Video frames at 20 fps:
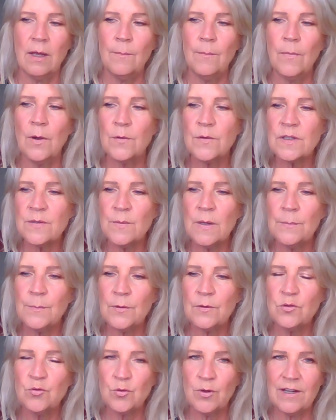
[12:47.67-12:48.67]
Most
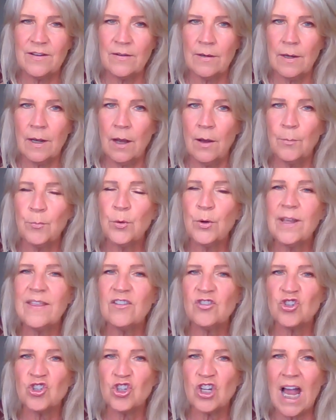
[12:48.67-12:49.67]
people uh,
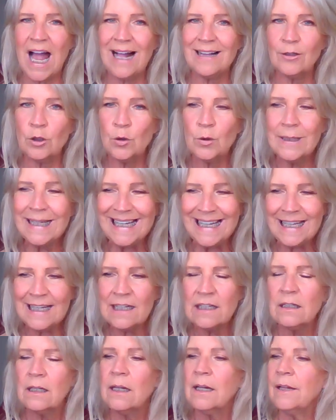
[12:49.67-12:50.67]
breathe
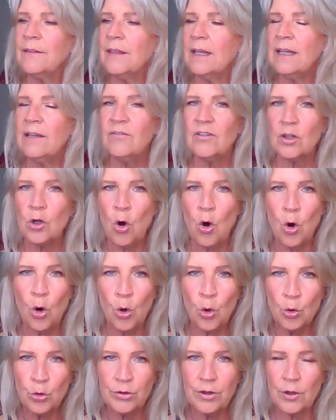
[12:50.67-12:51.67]
shallowly, they even
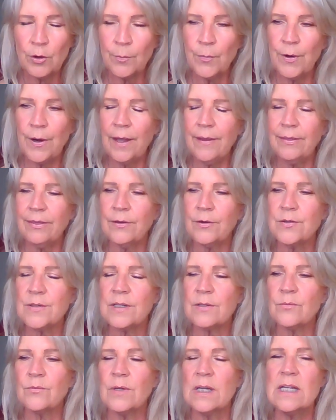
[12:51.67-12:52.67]
hold their breath.
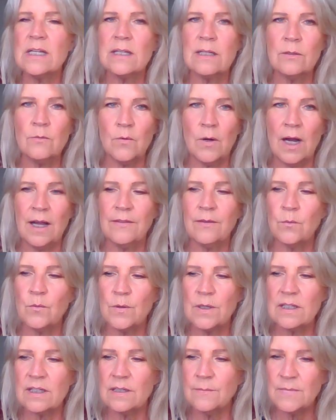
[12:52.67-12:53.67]
There's a reason why the
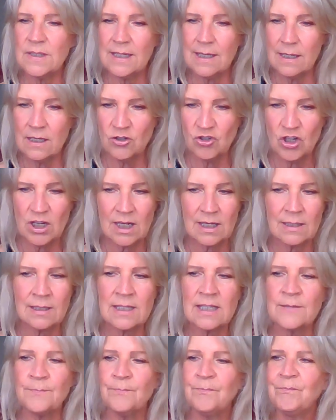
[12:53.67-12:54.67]
wisdom
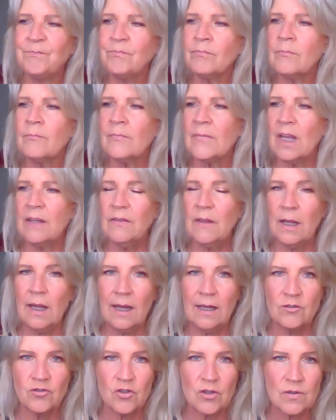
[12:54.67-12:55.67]
teachings and the
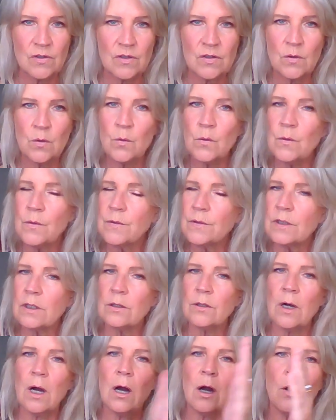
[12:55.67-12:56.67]
ancient schools
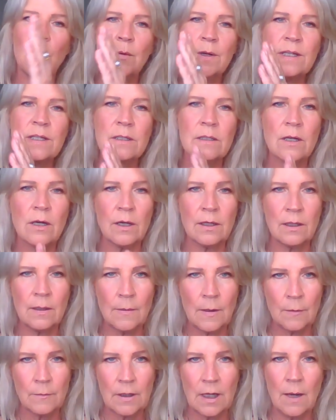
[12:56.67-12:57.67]
are always talking
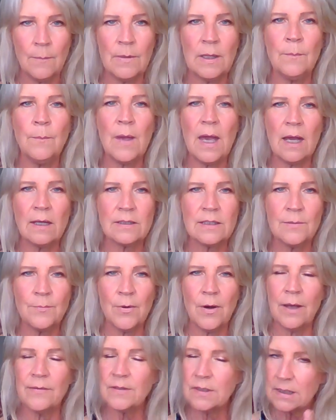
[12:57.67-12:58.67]
about coming back to
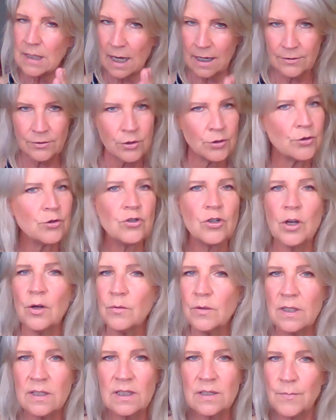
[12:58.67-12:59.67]
breath. Dr.
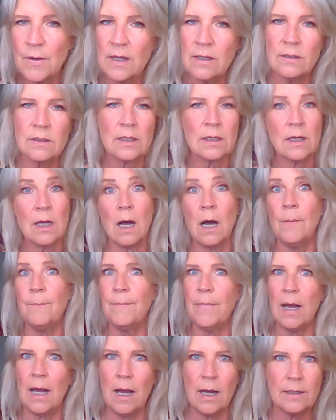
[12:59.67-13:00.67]
Joe Dispenza, come
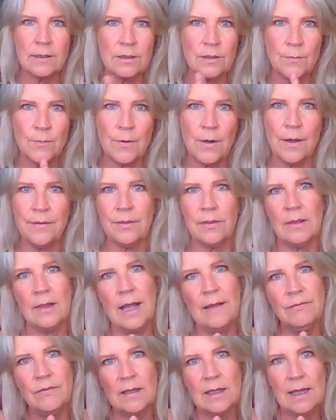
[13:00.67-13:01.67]
back to breath,
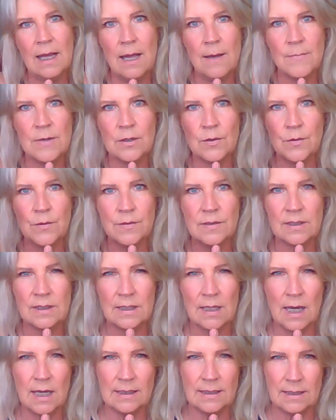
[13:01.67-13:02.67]
let the chemicals
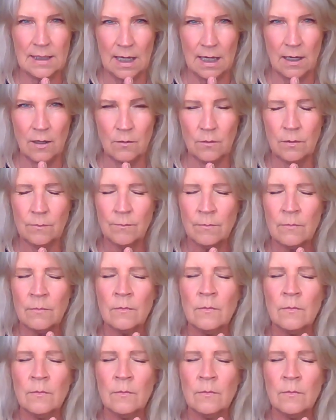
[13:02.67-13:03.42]
die down.